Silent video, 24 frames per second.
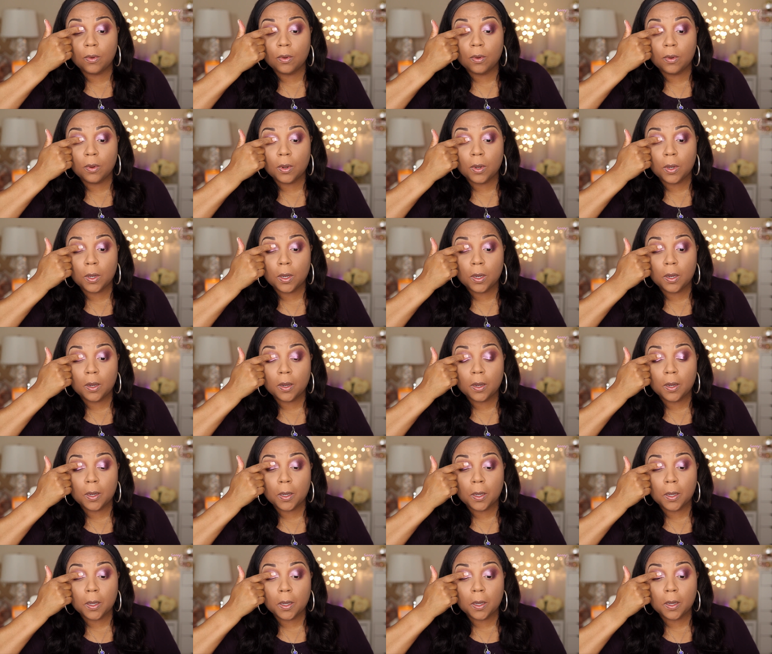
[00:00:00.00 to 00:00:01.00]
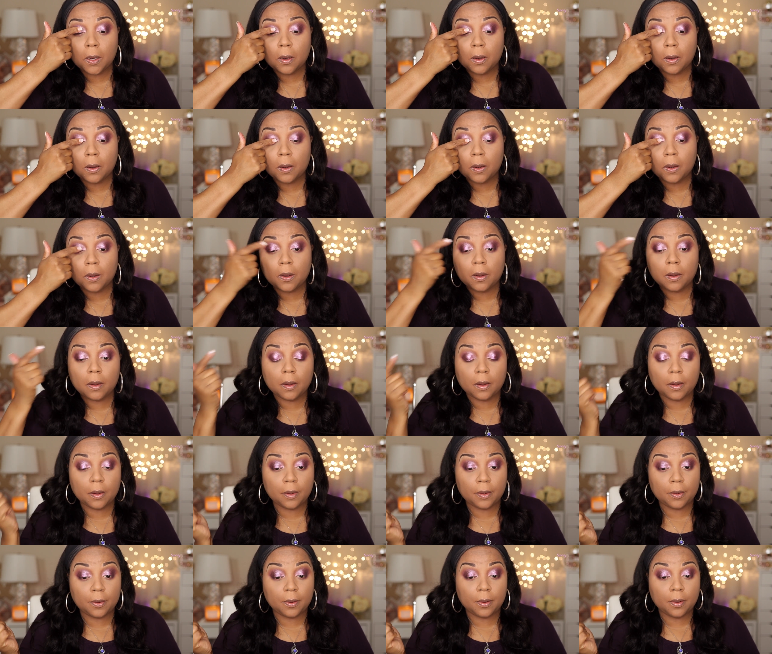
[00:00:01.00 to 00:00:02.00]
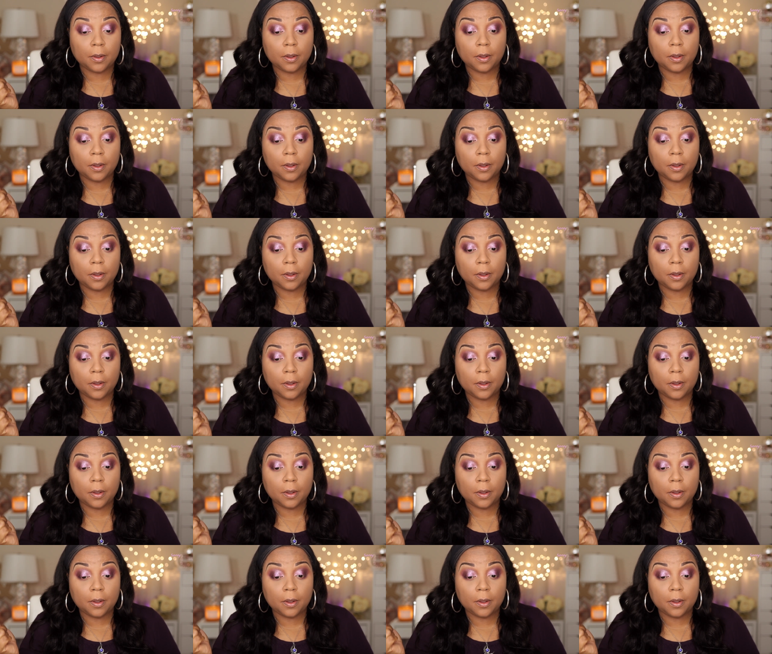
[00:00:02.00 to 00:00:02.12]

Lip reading: (no one is talking)